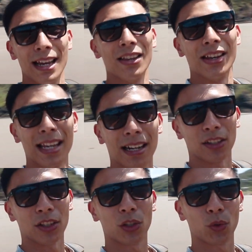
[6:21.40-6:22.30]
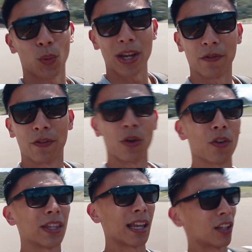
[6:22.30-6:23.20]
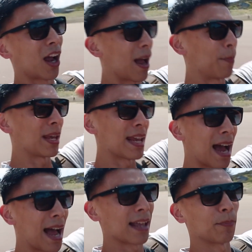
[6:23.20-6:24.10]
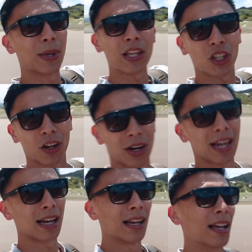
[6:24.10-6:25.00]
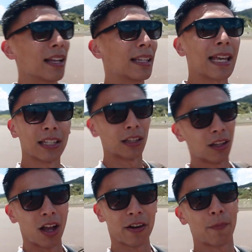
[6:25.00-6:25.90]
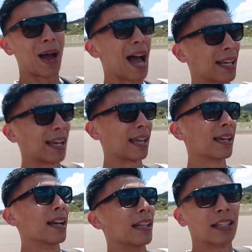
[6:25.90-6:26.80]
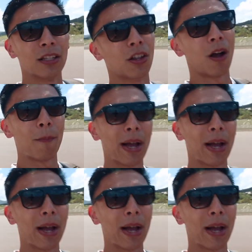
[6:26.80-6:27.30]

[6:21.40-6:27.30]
You can get a sweet view of the entire Piha Beach area. There's a lot of parking. There's not